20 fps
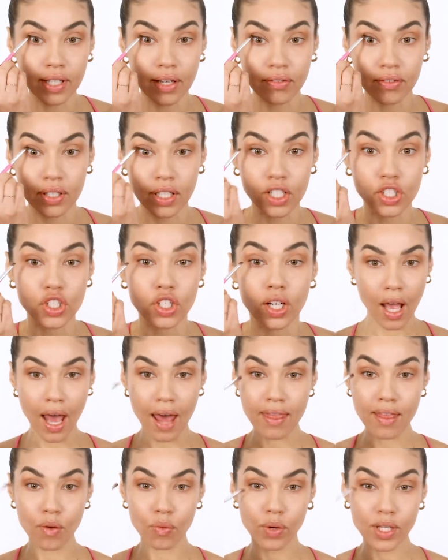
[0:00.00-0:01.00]
definition.
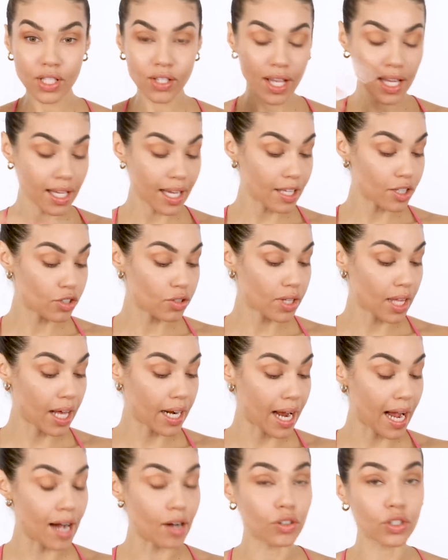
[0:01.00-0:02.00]
And then once I get to
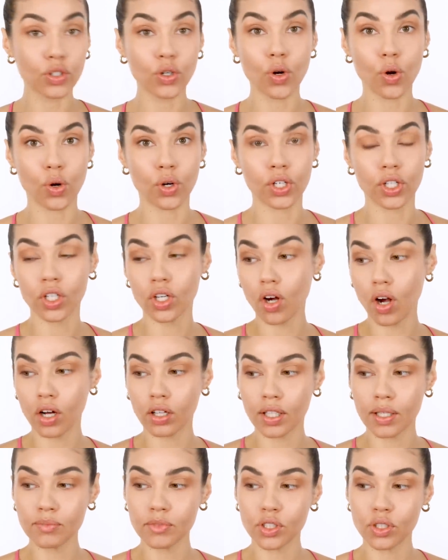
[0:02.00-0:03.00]
that outer corner,
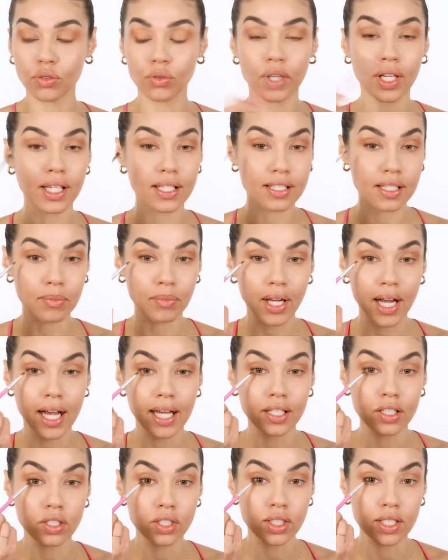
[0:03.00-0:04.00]
all I'm doing is I'm
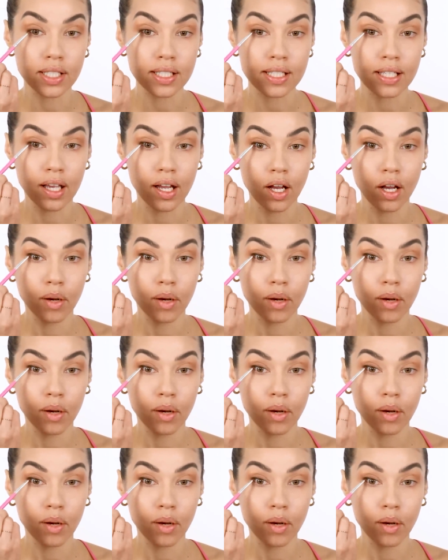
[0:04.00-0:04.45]
kind of just